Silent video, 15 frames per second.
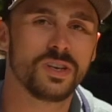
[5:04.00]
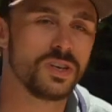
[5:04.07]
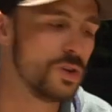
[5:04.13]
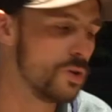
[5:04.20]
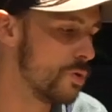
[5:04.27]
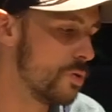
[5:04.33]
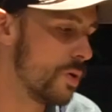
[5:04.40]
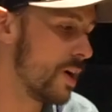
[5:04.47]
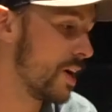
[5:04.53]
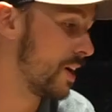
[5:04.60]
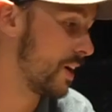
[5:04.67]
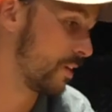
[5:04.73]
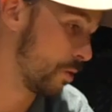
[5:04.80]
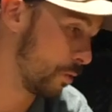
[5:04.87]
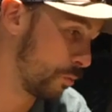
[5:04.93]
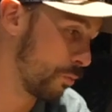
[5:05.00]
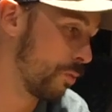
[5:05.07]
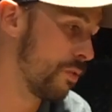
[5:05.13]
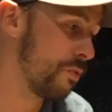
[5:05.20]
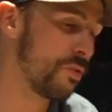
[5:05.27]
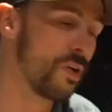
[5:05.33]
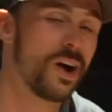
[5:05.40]
you go
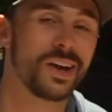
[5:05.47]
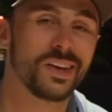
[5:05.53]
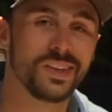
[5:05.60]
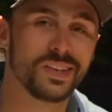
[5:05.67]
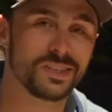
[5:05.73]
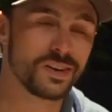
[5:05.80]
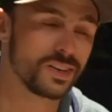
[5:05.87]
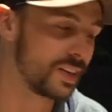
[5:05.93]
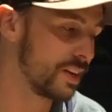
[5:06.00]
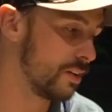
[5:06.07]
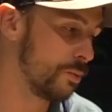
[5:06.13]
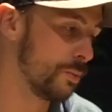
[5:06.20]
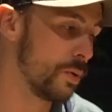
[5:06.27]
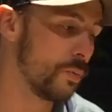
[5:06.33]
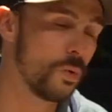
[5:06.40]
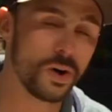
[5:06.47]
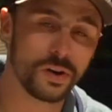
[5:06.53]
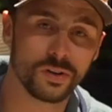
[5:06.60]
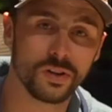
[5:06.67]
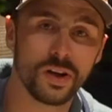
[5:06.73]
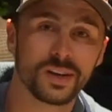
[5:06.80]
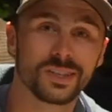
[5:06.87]
through a frog and they start to get a little bit
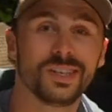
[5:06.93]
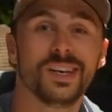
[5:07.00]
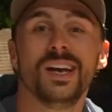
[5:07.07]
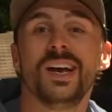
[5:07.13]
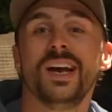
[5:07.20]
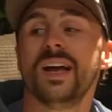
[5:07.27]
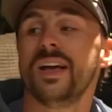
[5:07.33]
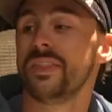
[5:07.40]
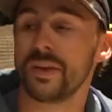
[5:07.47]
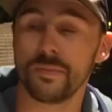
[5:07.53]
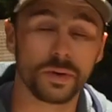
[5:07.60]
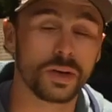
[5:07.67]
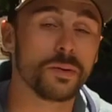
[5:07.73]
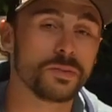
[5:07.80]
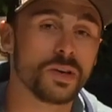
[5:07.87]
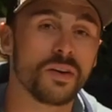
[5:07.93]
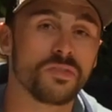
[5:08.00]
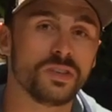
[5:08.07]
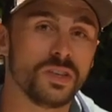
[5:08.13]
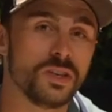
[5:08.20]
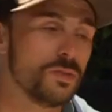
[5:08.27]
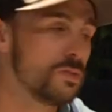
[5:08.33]
waterlogged, they become tough
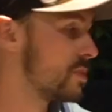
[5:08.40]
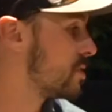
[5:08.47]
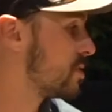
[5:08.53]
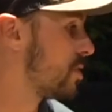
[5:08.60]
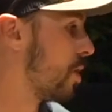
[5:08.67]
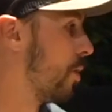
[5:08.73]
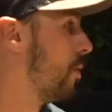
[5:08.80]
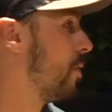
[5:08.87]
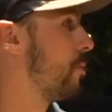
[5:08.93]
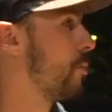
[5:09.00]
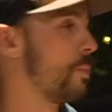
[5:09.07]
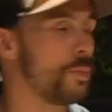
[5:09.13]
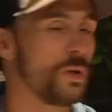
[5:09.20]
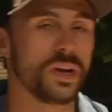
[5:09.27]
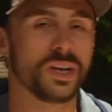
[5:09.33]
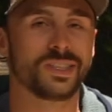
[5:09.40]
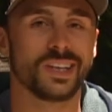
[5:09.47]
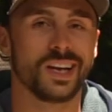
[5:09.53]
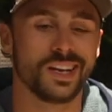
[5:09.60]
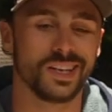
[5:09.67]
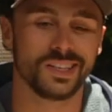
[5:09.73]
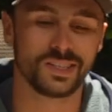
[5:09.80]
to use. So we're pretty
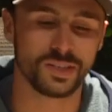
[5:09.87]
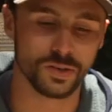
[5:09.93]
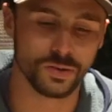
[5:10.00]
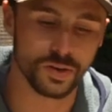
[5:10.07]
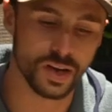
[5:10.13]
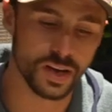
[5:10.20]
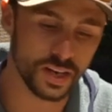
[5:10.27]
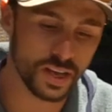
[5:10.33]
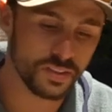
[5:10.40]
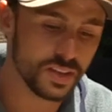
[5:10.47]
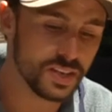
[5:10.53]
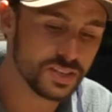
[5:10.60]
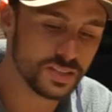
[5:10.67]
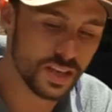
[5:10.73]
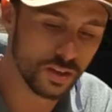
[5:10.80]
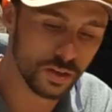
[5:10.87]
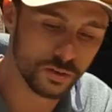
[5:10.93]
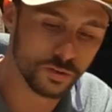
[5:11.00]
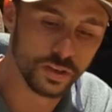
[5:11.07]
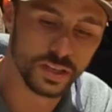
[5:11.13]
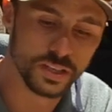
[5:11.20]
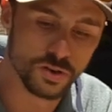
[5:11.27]
excited to get these. They
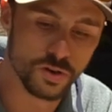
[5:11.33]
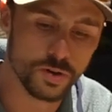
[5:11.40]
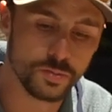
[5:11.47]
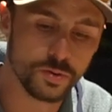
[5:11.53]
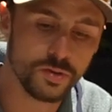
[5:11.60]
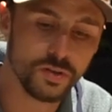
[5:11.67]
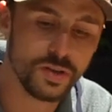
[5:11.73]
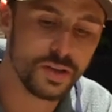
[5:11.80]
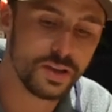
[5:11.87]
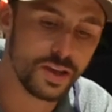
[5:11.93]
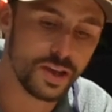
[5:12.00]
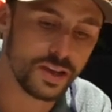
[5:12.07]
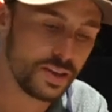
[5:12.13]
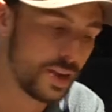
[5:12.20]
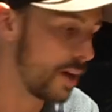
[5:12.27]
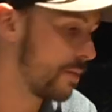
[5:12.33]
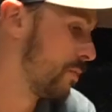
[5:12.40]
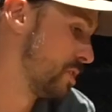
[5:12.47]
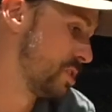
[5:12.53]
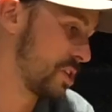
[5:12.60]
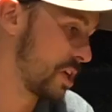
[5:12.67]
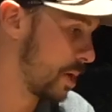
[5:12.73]
look really durable. And yeah,
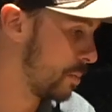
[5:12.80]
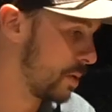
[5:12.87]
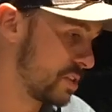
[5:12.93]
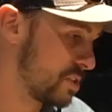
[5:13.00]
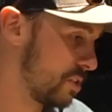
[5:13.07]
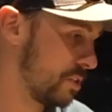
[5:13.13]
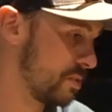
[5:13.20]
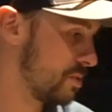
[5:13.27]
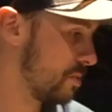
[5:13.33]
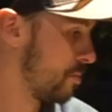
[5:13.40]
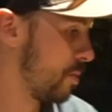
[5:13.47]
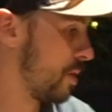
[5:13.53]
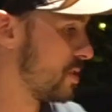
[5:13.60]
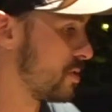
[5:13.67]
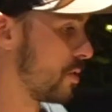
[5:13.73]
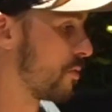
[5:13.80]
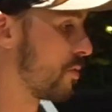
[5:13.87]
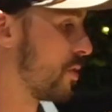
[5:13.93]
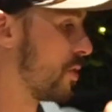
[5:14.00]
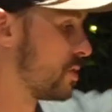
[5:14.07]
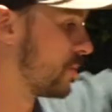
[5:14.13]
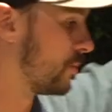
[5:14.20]
we just got a bunch of those. Pretty stoked
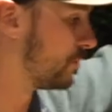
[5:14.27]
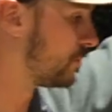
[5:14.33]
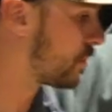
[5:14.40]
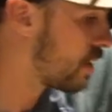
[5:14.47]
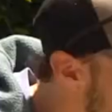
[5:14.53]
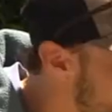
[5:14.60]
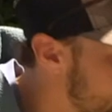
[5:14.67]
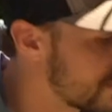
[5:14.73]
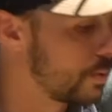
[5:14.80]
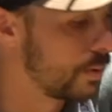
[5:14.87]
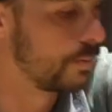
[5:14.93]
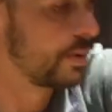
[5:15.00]
for those. Next one